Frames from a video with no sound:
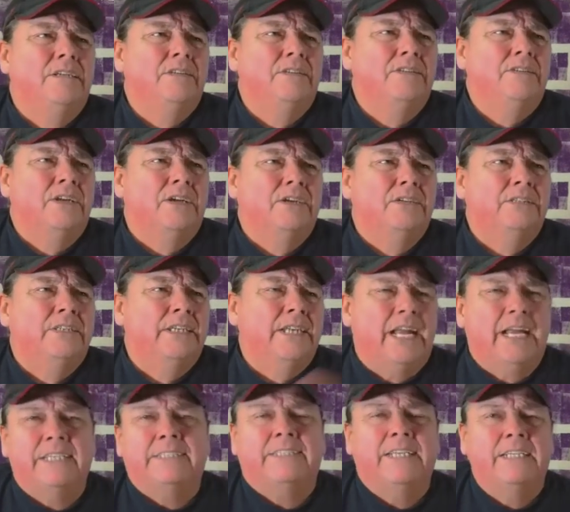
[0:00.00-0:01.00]
the
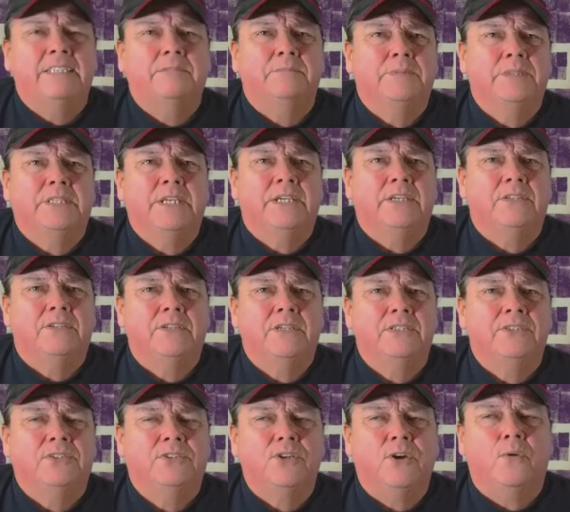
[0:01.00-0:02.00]
United States in particular
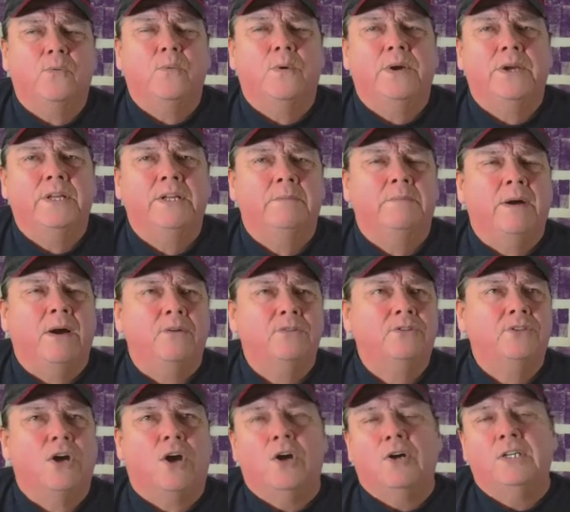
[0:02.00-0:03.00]
is so worried
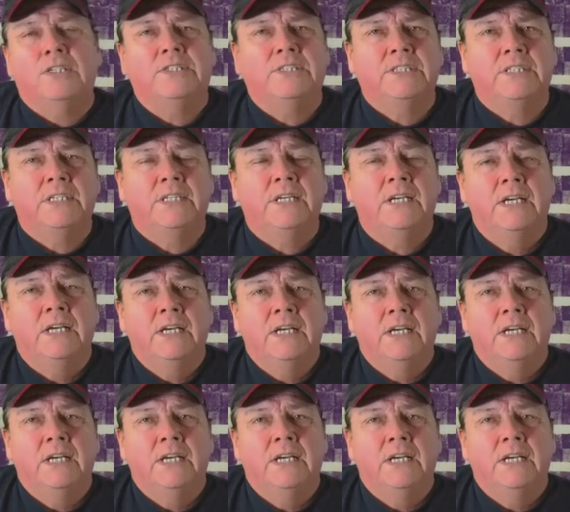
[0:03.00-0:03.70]
about tarnishing